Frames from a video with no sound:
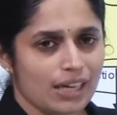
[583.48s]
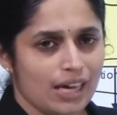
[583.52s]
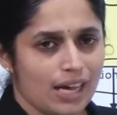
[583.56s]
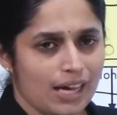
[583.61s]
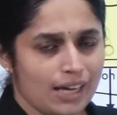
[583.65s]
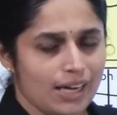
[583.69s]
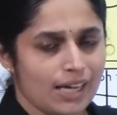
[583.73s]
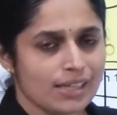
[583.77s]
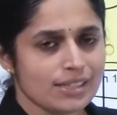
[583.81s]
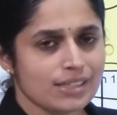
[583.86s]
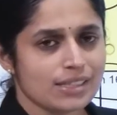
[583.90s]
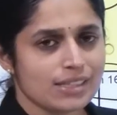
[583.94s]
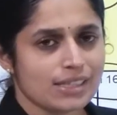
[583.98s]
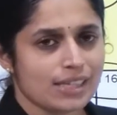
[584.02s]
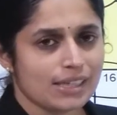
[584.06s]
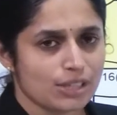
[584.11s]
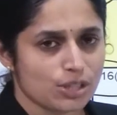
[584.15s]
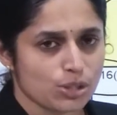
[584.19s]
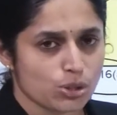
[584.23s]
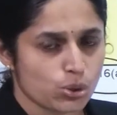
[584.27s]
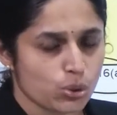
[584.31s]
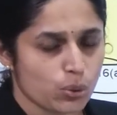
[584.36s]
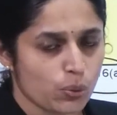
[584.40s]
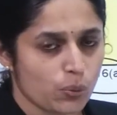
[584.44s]
arises an
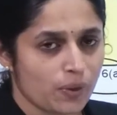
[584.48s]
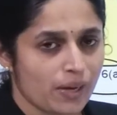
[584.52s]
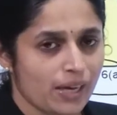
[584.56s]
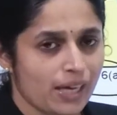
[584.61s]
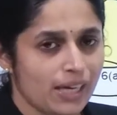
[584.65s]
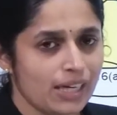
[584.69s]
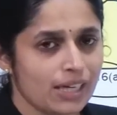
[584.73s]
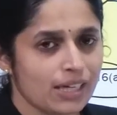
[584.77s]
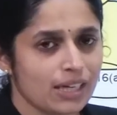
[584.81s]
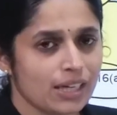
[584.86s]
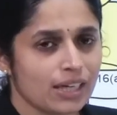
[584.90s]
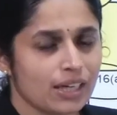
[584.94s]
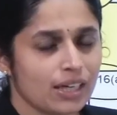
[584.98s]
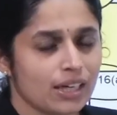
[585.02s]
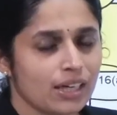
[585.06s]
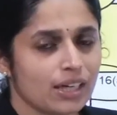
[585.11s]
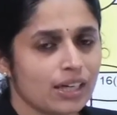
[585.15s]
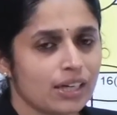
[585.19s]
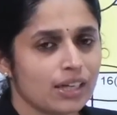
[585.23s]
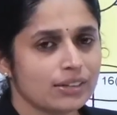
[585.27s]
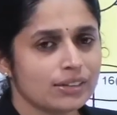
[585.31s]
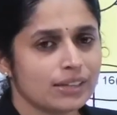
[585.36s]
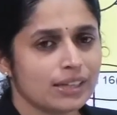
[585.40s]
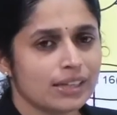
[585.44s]
issue where
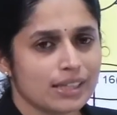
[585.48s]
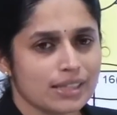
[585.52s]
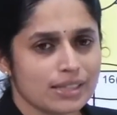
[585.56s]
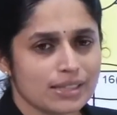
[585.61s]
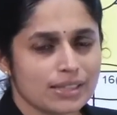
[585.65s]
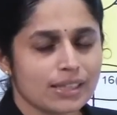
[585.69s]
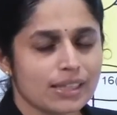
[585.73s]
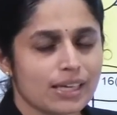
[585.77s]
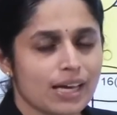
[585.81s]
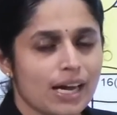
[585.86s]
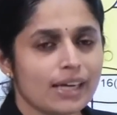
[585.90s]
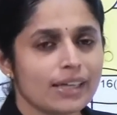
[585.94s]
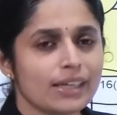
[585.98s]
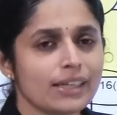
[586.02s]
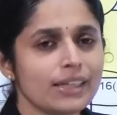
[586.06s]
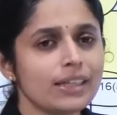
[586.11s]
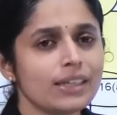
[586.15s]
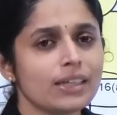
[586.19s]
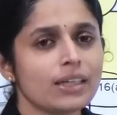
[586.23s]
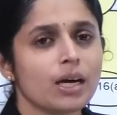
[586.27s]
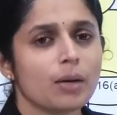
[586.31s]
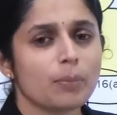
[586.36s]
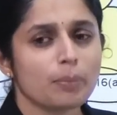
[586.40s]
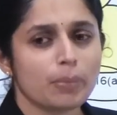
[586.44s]
there is regarding
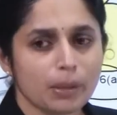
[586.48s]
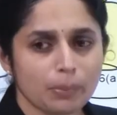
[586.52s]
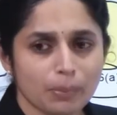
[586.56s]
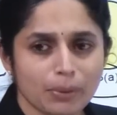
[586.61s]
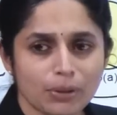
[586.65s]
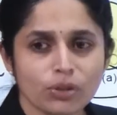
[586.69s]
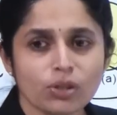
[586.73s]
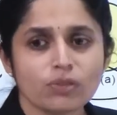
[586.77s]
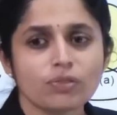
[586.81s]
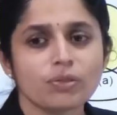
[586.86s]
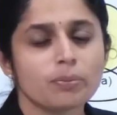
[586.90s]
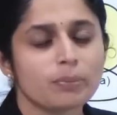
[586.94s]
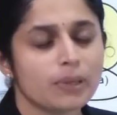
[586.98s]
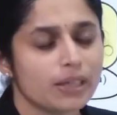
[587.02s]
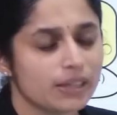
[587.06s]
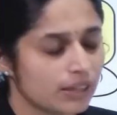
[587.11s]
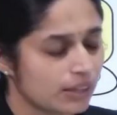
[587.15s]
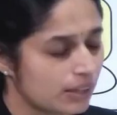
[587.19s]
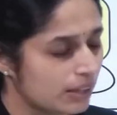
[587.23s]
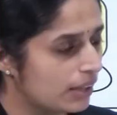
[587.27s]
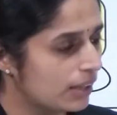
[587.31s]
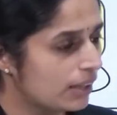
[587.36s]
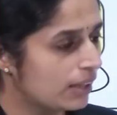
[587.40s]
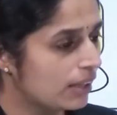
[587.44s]
a payment of a money,
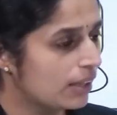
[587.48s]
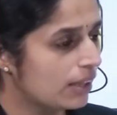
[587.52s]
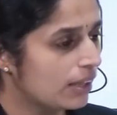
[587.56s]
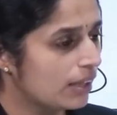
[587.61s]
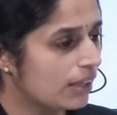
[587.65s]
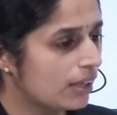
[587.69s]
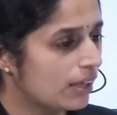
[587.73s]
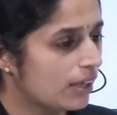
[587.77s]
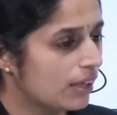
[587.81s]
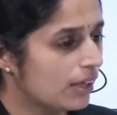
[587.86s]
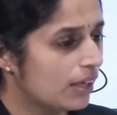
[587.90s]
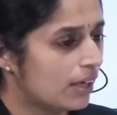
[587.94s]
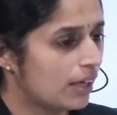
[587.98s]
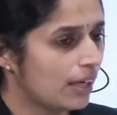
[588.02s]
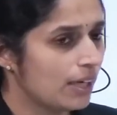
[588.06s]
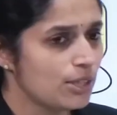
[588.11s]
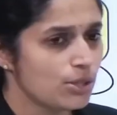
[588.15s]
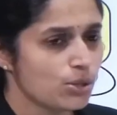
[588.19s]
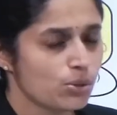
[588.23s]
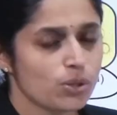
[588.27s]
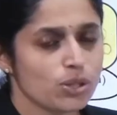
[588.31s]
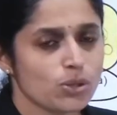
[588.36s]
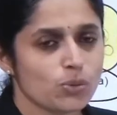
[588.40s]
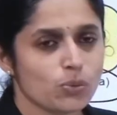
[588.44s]

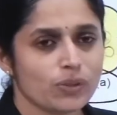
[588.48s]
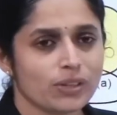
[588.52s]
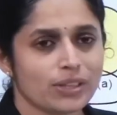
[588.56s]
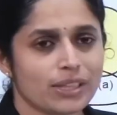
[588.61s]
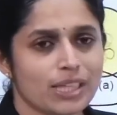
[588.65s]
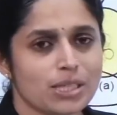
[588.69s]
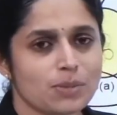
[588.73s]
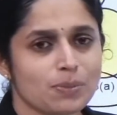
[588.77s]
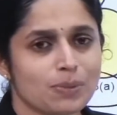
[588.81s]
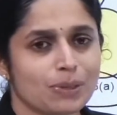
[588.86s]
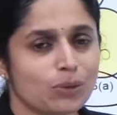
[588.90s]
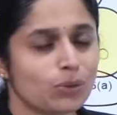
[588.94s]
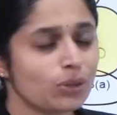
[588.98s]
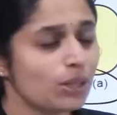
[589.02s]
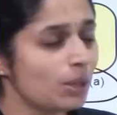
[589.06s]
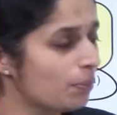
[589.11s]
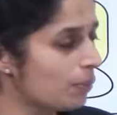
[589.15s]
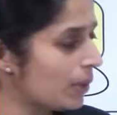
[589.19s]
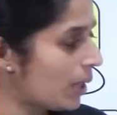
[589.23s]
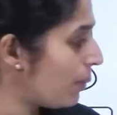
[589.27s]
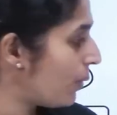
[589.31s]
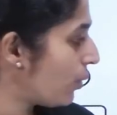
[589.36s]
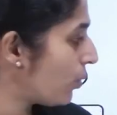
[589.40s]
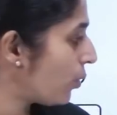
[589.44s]
issue is with respect to the
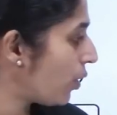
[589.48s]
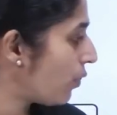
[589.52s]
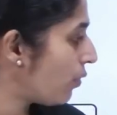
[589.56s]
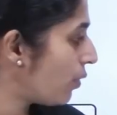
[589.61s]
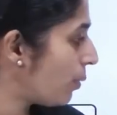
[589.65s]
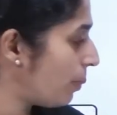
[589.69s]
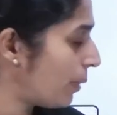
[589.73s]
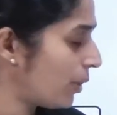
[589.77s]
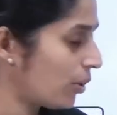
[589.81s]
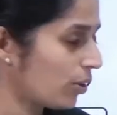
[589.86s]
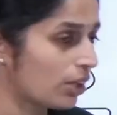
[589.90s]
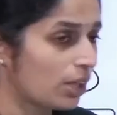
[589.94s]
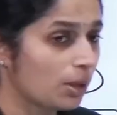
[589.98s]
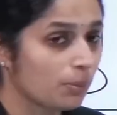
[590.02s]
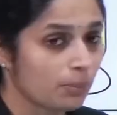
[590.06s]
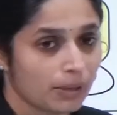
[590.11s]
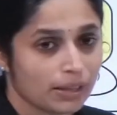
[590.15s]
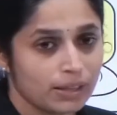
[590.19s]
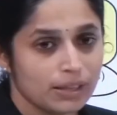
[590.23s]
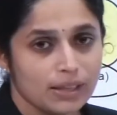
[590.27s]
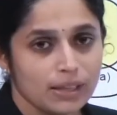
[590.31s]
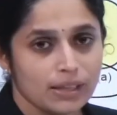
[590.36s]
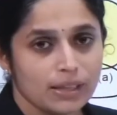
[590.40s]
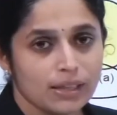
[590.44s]
payment of a particular
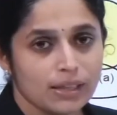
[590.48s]
money.